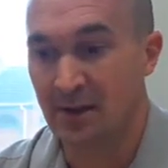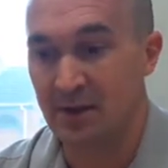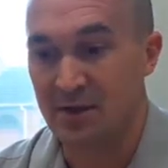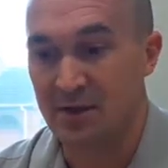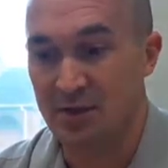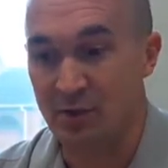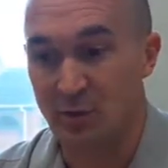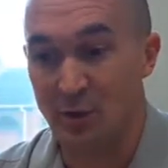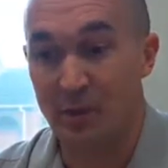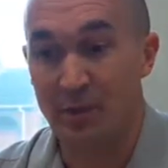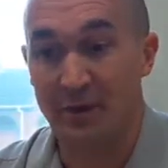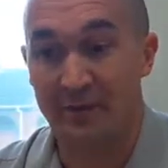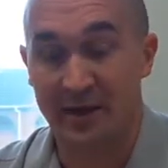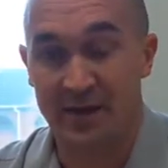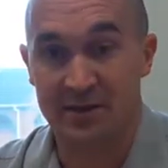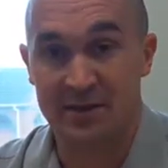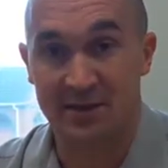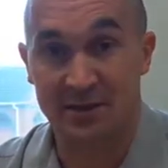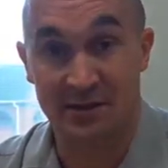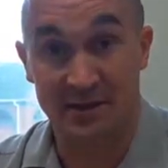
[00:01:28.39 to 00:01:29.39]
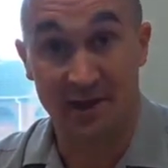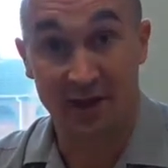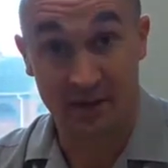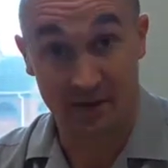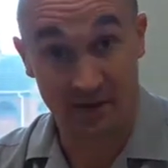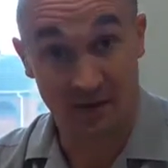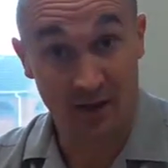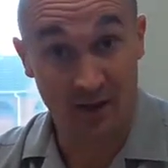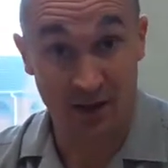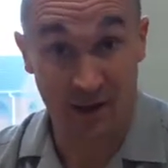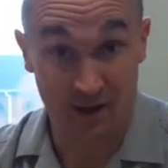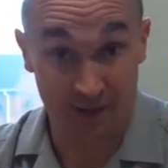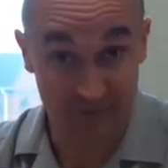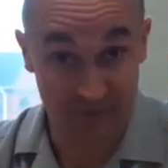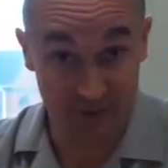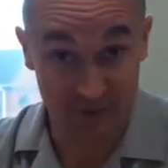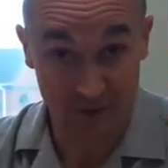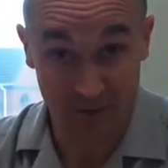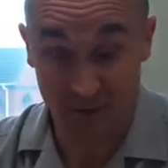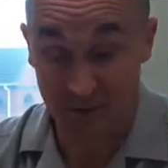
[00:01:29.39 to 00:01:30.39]
So what we've actually done, I
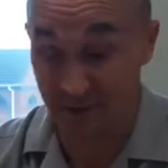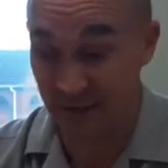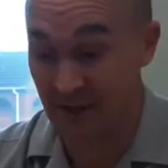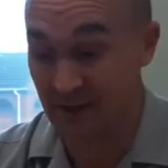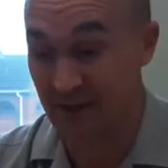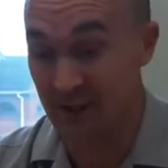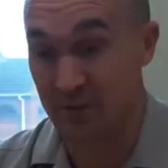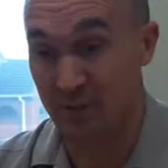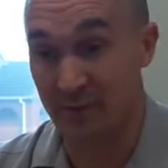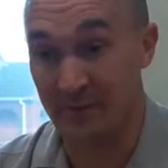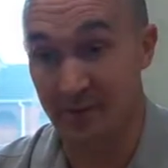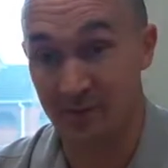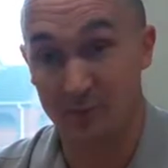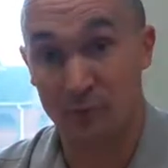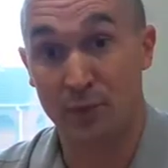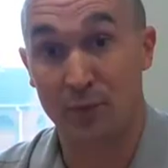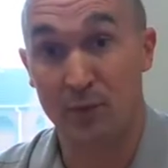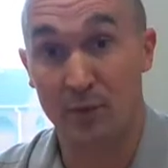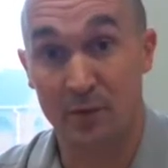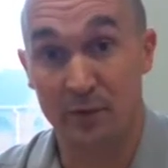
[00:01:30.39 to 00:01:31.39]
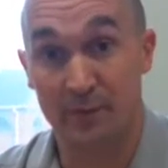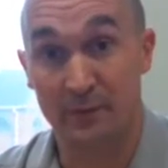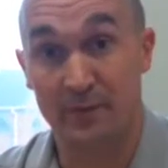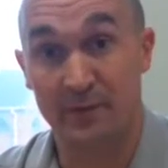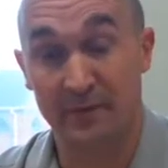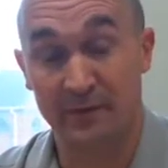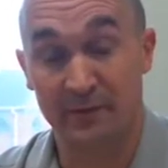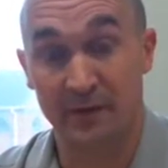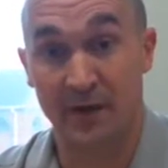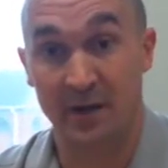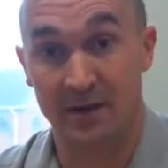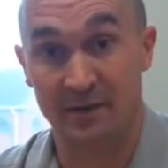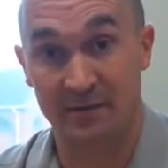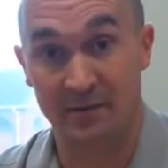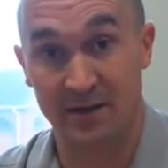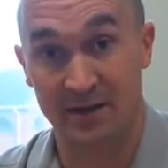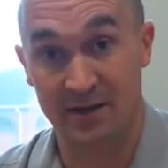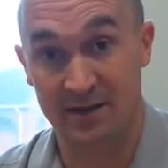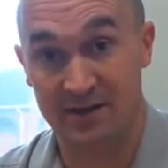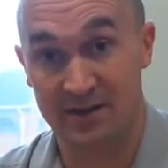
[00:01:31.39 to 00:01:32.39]
feel, is we've improved
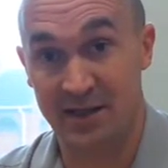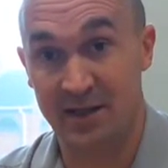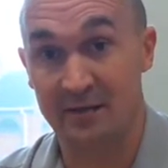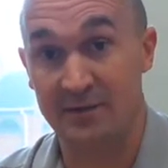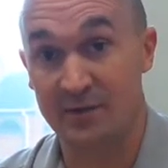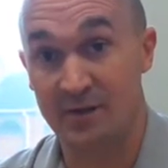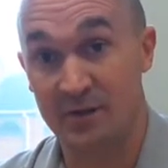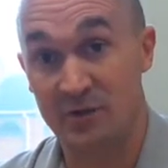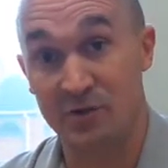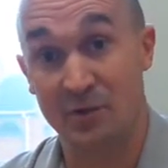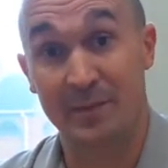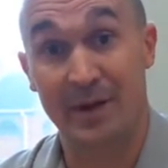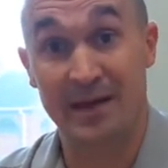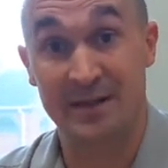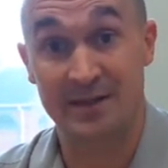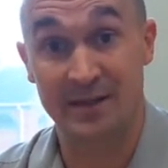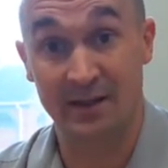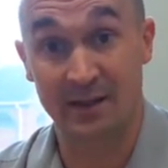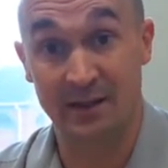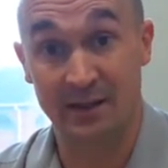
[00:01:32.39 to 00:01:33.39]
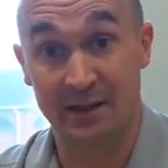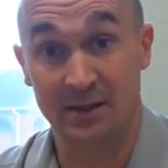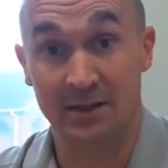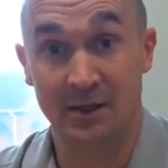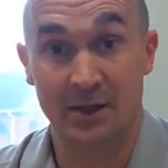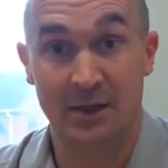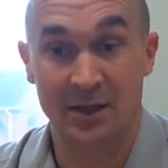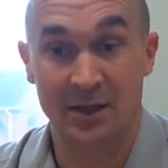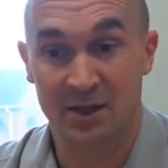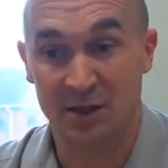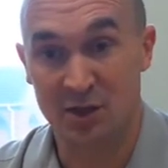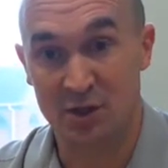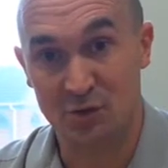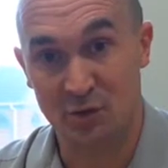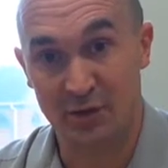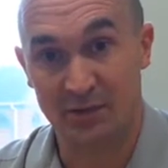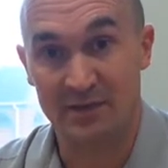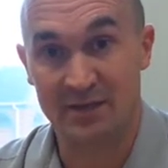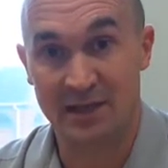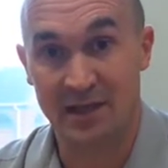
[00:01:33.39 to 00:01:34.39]
firefighter safety dramatically, because
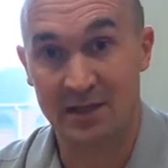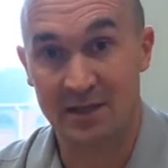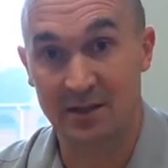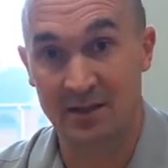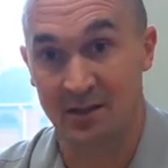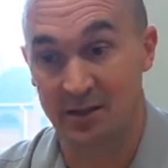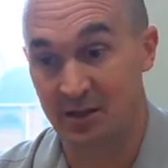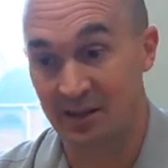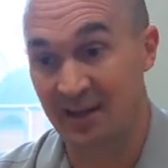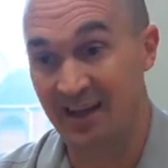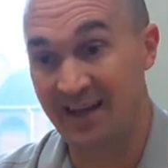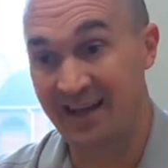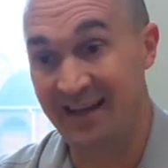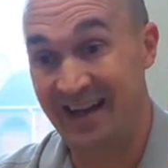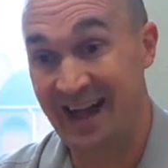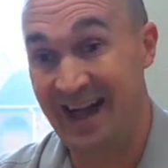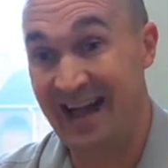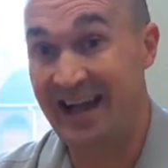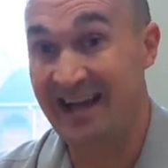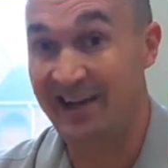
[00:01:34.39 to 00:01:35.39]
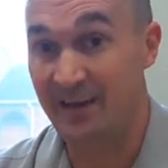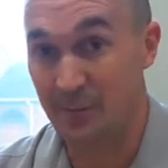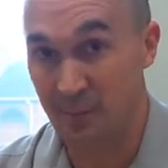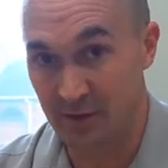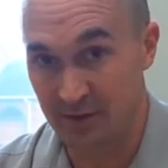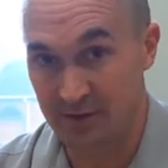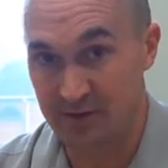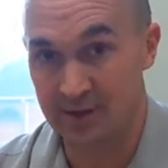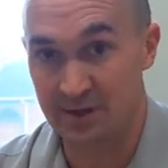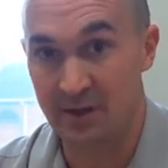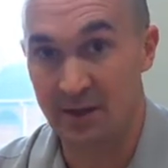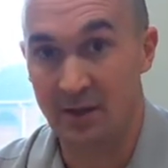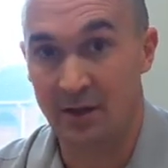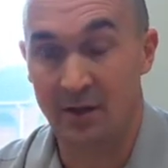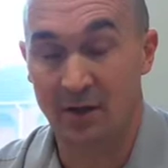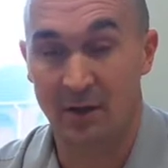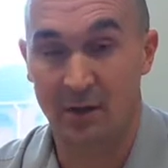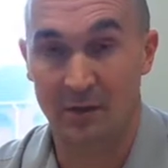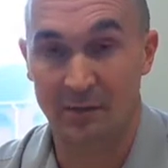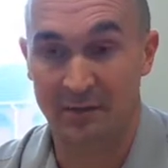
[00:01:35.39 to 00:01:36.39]
we've taken an element
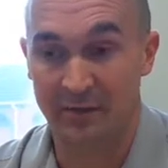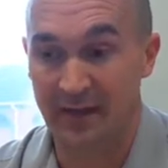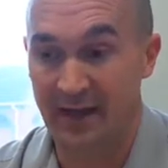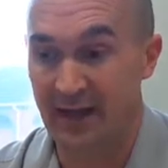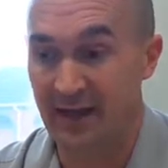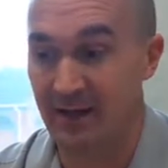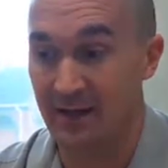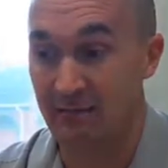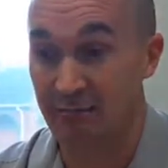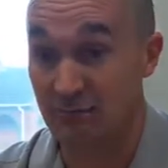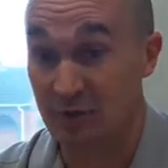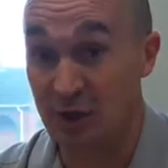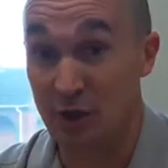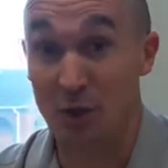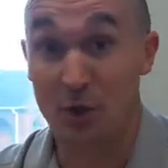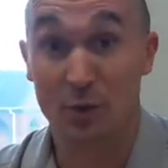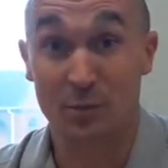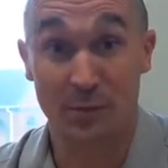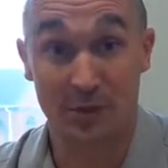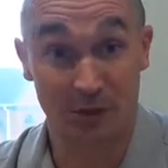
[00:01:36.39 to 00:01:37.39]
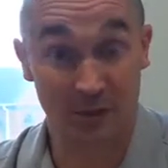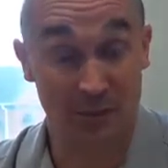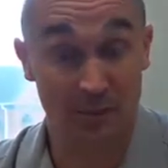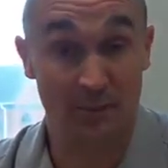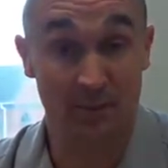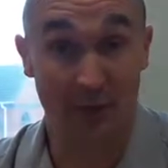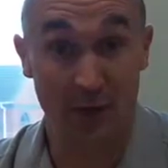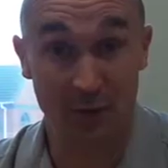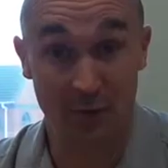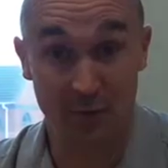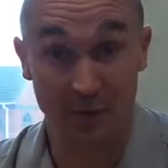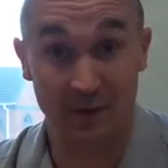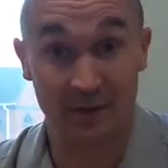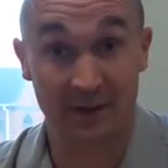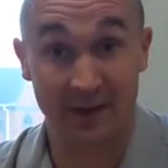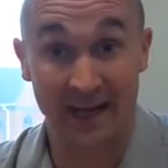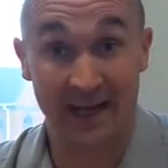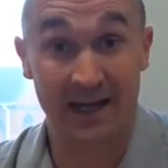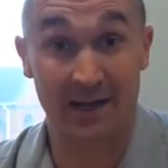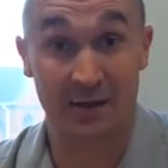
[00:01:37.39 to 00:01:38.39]
of that human component
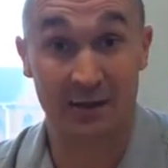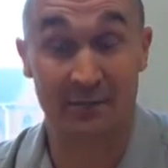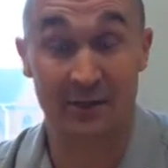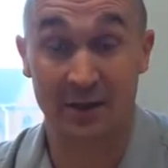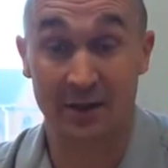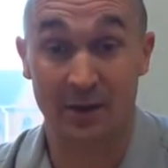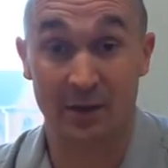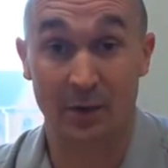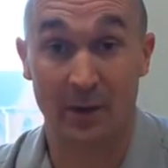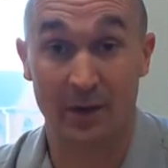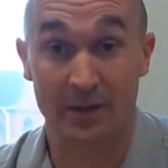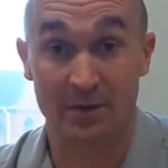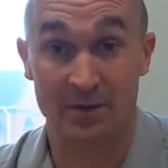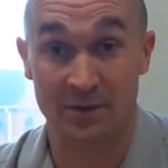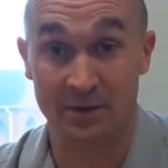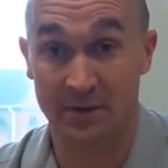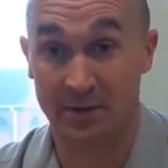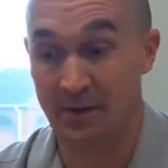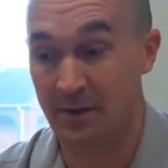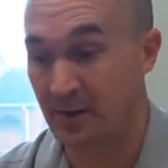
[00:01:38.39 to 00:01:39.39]
out of the equation.